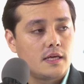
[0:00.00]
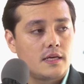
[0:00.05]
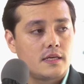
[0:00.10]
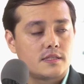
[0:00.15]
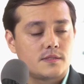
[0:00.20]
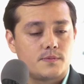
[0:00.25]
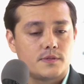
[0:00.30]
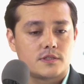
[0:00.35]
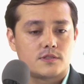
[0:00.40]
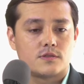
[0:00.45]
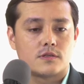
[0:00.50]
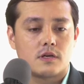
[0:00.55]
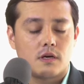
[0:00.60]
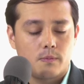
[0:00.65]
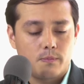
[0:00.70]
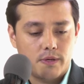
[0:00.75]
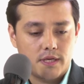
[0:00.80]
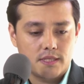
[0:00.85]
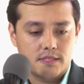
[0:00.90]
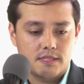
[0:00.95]
He has built 2
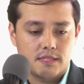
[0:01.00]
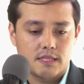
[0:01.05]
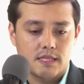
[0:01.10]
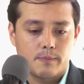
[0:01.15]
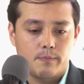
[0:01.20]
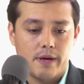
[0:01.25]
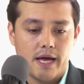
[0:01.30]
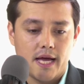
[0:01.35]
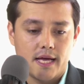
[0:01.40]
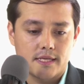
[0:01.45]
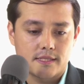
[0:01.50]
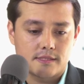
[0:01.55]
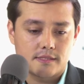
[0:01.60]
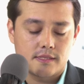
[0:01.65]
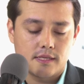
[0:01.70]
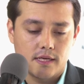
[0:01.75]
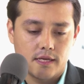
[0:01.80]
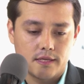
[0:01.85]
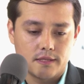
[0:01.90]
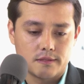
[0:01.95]
companies in the
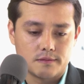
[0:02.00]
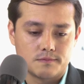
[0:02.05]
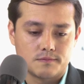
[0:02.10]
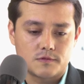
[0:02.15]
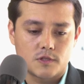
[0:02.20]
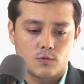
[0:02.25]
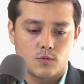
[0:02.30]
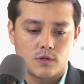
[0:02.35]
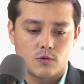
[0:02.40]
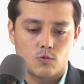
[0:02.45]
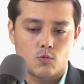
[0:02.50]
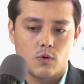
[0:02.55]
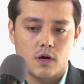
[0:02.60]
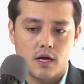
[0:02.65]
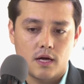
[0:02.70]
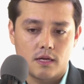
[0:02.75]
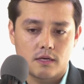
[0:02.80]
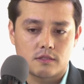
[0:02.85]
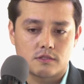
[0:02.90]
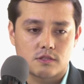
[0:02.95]
past with
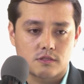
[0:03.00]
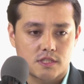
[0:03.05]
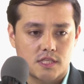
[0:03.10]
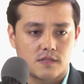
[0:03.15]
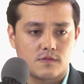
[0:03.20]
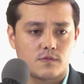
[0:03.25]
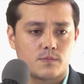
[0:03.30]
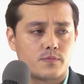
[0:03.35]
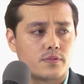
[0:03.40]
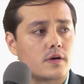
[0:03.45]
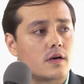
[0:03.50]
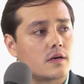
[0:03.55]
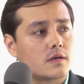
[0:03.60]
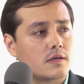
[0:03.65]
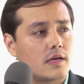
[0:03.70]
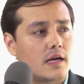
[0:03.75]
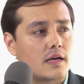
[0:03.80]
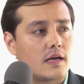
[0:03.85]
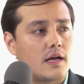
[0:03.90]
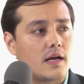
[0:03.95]
one successful
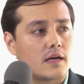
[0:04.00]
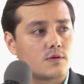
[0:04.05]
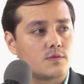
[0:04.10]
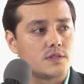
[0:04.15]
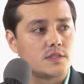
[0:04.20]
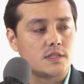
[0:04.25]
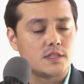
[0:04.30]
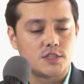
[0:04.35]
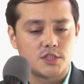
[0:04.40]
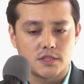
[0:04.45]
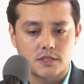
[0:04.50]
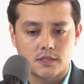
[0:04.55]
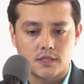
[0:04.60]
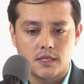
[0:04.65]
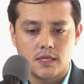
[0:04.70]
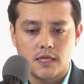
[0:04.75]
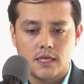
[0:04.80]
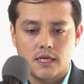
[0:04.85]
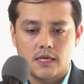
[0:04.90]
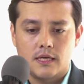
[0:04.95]
product acquisition
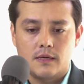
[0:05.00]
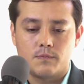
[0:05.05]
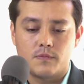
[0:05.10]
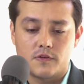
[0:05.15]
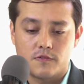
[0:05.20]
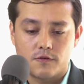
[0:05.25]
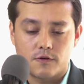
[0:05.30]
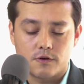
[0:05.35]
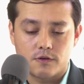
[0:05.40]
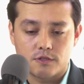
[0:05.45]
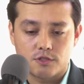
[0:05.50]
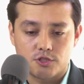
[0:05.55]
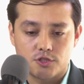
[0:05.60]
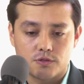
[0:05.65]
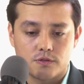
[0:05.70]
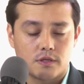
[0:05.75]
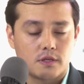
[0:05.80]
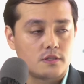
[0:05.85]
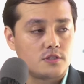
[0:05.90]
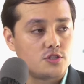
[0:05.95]
before
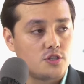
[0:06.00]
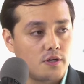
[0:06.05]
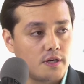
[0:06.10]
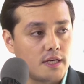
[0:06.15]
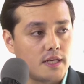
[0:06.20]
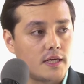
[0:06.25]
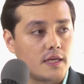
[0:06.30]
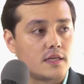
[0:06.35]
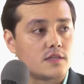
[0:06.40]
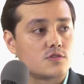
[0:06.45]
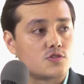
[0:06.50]
joining